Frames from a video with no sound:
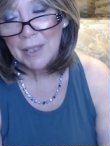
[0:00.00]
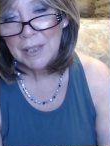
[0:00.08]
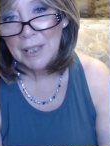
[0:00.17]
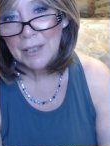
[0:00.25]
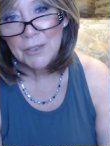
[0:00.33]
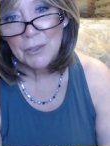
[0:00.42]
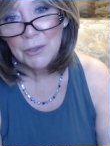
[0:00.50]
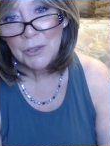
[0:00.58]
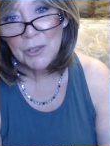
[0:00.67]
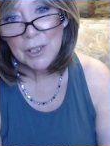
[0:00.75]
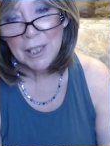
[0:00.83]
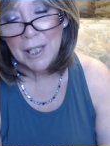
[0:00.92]
yeah so
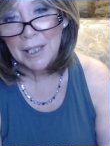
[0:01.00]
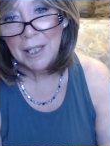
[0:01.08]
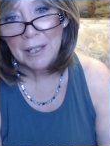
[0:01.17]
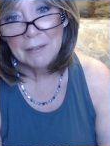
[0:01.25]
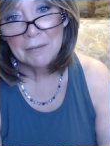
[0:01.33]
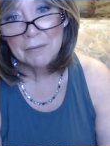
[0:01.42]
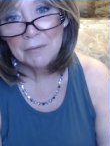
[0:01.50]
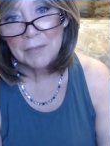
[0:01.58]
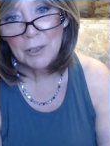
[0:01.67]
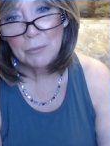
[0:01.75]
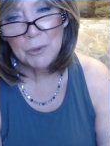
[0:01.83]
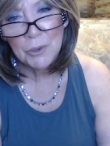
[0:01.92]
usually I have
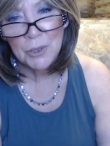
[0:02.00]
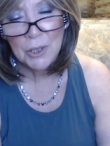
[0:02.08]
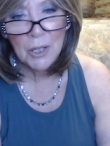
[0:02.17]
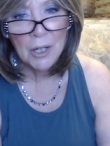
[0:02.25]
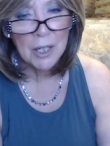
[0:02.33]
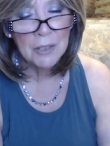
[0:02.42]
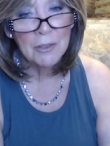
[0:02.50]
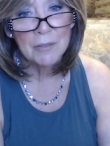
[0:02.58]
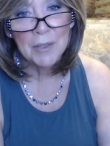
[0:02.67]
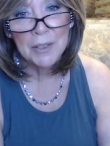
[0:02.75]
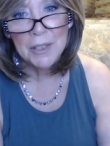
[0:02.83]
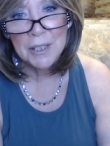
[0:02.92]
you know music on or
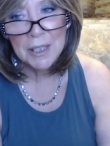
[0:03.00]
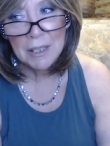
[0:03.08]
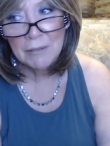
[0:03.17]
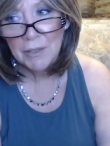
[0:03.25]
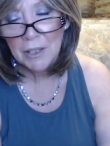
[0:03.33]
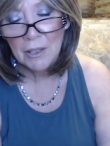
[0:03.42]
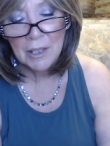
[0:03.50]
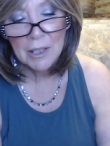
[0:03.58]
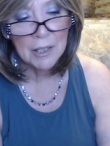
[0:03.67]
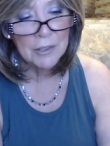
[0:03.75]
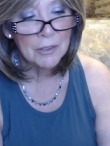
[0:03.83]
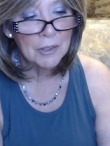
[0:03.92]
I've got the TV
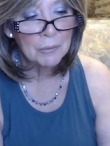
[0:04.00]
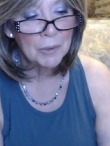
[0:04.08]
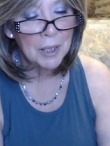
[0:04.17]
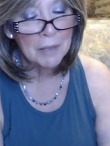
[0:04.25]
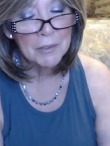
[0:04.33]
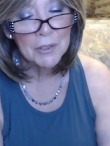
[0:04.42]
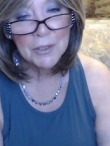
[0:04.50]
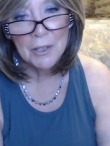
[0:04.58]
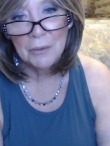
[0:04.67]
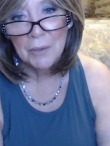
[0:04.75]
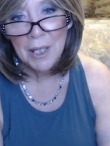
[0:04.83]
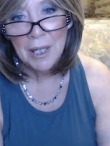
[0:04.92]
on or whatever
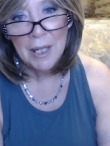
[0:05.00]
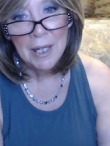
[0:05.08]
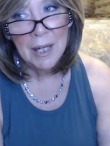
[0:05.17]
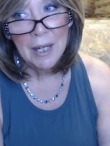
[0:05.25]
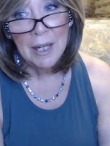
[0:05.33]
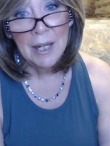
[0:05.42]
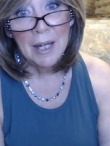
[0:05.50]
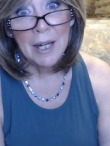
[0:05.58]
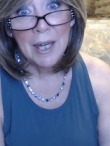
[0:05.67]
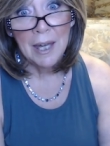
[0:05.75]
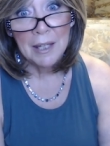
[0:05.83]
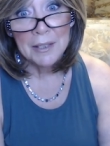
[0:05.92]
so I
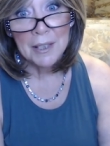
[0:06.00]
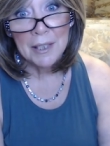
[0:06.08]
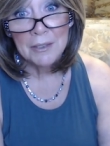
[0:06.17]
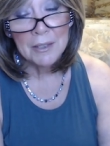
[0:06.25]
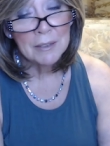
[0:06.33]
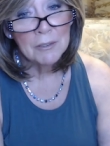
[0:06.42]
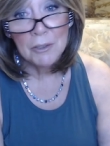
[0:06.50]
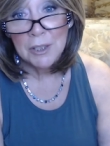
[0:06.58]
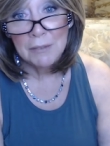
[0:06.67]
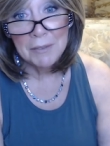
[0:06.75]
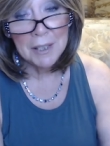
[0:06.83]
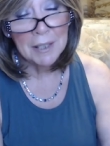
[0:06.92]
had done uh, no
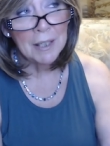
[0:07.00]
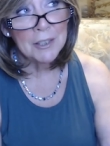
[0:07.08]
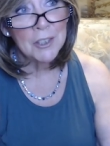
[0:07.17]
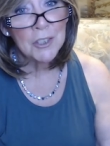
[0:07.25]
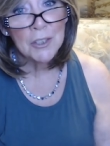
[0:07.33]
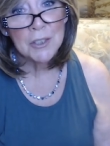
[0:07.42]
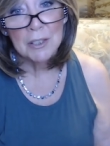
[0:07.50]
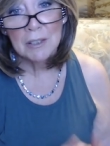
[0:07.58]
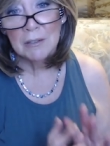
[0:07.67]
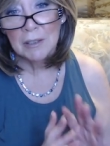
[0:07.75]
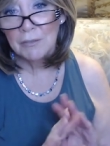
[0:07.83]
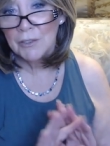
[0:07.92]
TV. I just
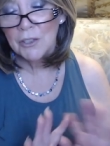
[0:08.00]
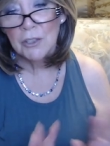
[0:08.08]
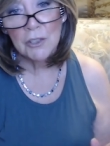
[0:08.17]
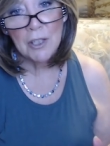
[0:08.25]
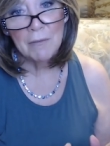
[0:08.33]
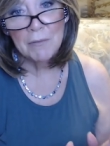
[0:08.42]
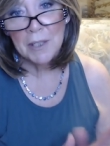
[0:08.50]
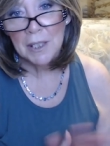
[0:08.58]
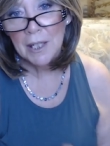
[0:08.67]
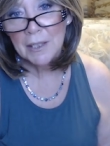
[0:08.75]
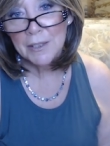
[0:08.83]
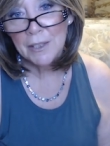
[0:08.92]
even turned off
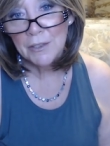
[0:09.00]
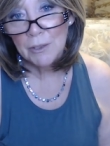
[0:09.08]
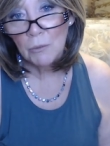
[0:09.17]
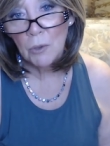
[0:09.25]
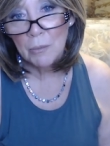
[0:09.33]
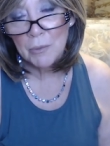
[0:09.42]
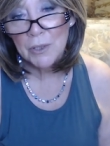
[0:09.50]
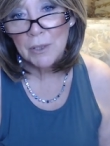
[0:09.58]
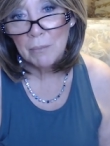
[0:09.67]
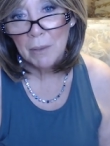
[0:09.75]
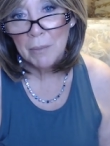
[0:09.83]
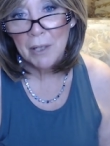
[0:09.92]
the uh, Scentsy warmers
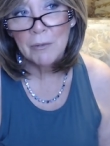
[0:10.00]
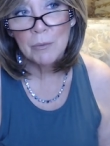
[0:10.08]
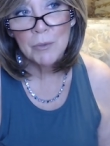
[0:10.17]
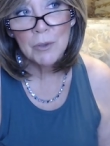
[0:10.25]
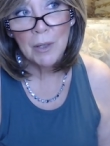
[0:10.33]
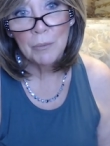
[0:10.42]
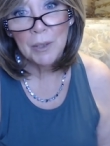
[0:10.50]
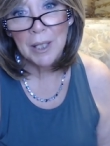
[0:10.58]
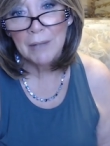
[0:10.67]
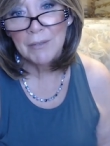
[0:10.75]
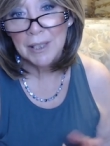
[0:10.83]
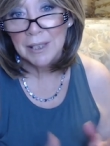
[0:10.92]
in my bedroom so I wouldn't
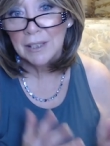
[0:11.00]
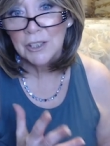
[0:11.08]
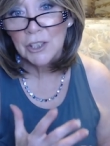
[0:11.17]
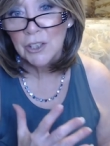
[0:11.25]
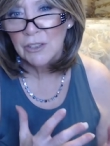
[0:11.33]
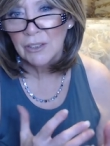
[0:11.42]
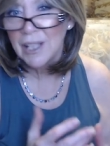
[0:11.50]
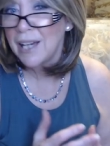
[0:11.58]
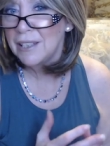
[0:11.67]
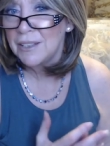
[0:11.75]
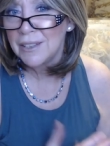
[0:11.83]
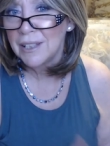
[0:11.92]
have any additional
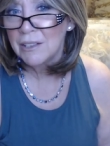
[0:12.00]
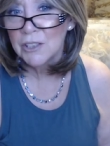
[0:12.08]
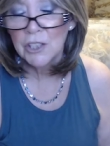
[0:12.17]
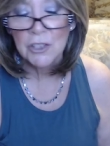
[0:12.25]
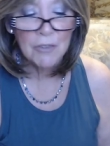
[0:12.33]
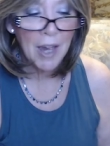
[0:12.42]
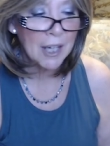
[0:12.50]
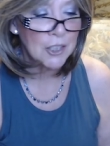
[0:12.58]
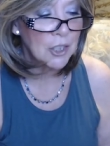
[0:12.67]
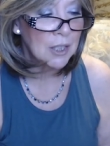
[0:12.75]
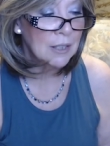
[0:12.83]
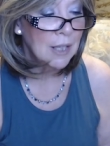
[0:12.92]
light and had
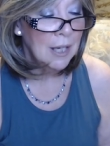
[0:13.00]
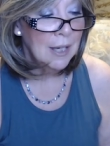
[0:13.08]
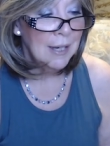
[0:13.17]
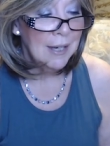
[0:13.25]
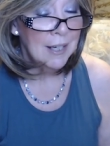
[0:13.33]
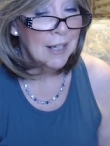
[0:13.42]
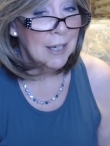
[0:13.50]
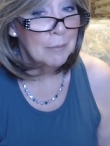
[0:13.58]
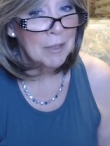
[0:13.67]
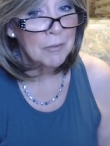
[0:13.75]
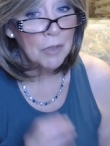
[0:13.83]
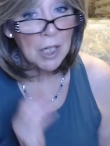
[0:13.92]
distraction. And I had
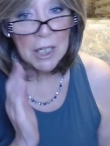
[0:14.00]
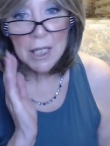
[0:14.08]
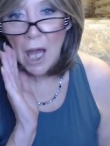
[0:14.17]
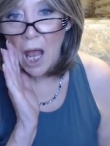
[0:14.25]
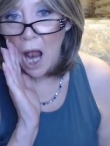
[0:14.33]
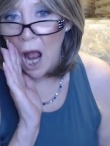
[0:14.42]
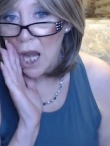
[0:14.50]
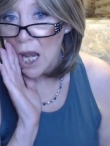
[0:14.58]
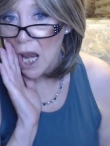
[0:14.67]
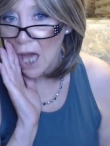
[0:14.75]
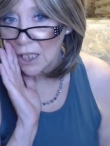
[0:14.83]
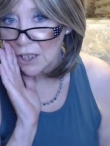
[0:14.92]
my friend
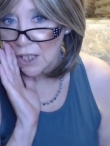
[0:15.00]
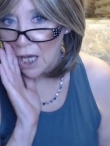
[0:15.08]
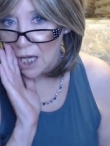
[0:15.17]
Alexa